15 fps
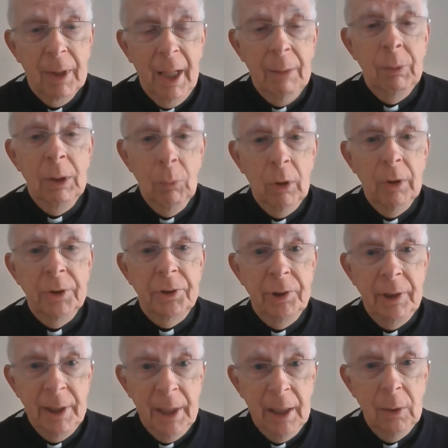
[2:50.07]
And we want
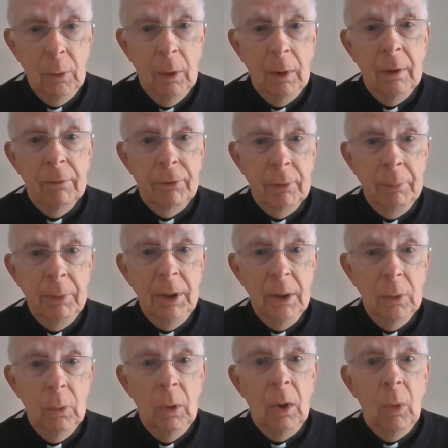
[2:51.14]
to know from
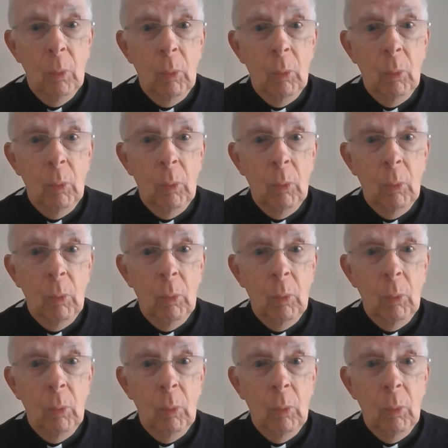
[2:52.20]
you